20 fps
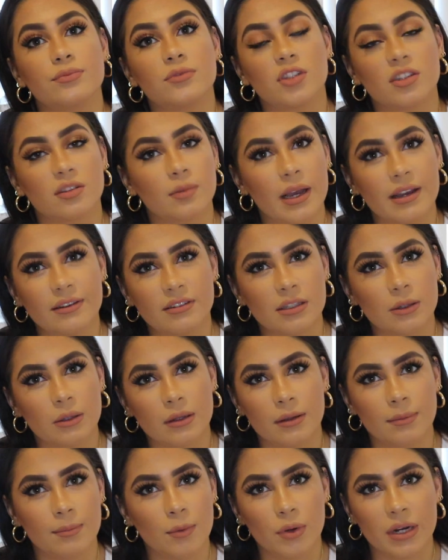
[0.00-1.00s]
just wait till
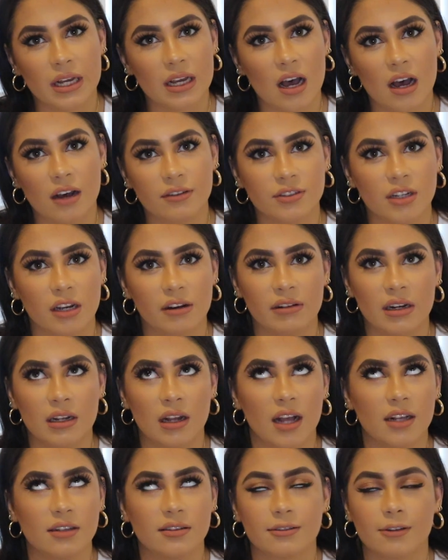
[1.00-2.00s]
the morning after and
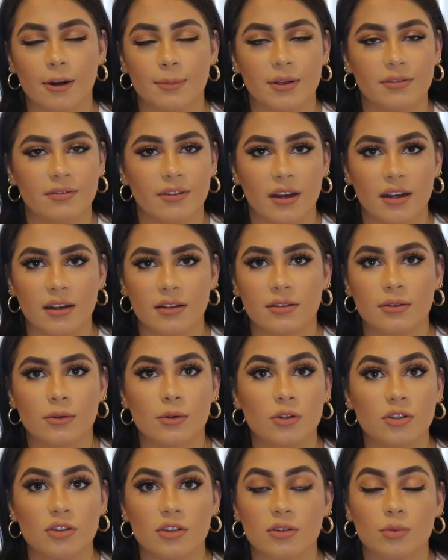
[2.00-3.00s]
like scrub your face
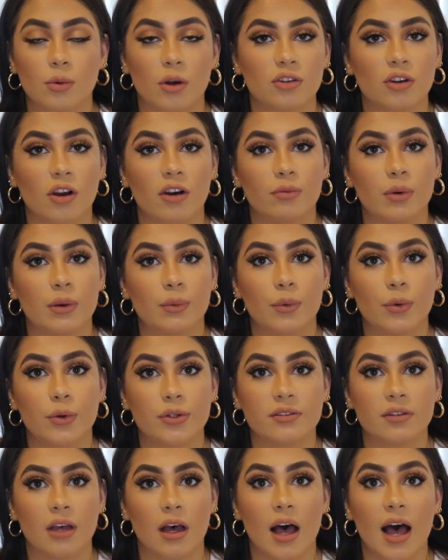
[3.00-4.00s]
or just wash it off with
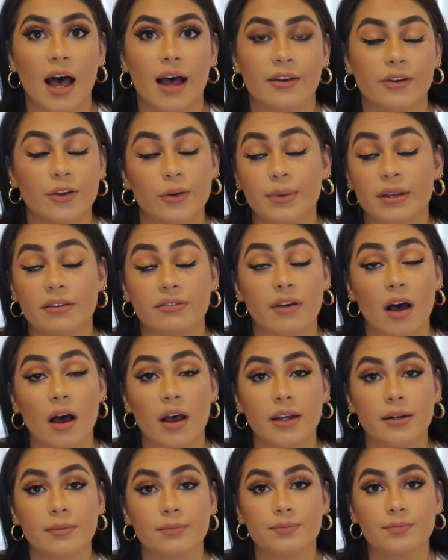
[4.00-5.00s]
water and you'll be
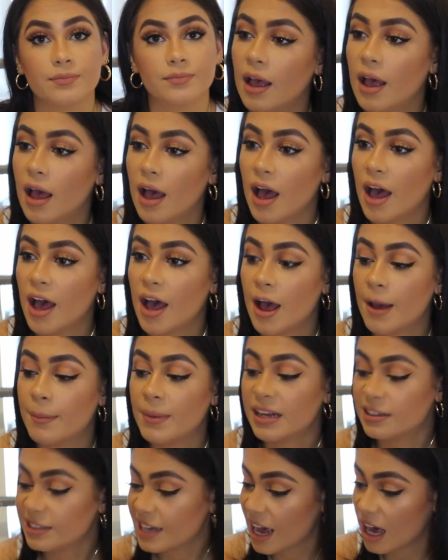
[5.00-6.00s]
fine.
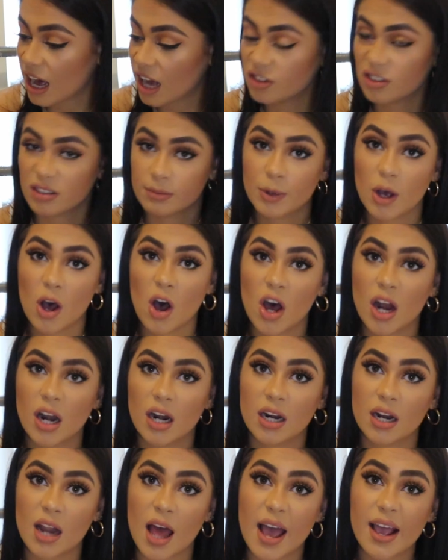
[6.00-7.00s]
And yeah, I just put
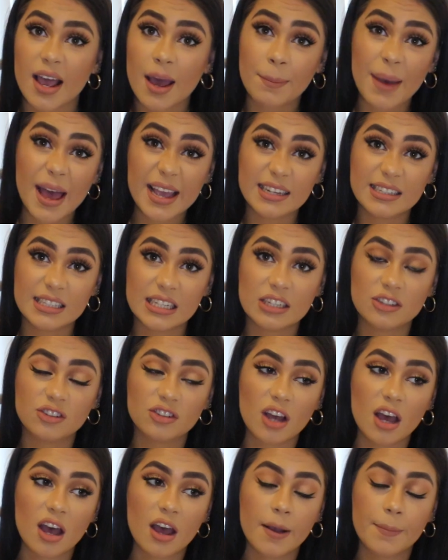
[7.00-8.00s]
on like a baggy
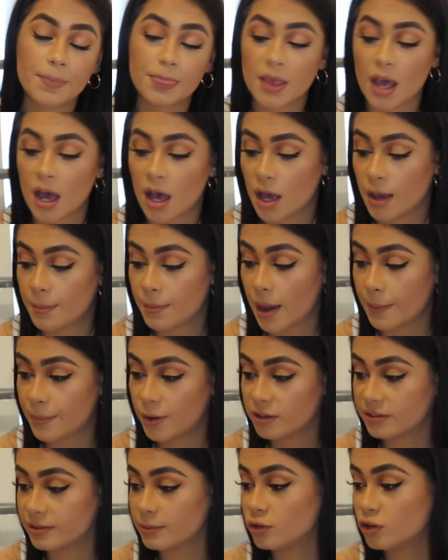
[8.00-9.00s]
t-shirt, I
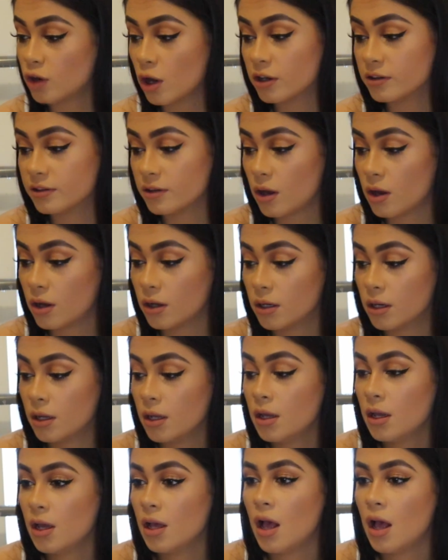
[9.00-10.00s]
put some joggers on,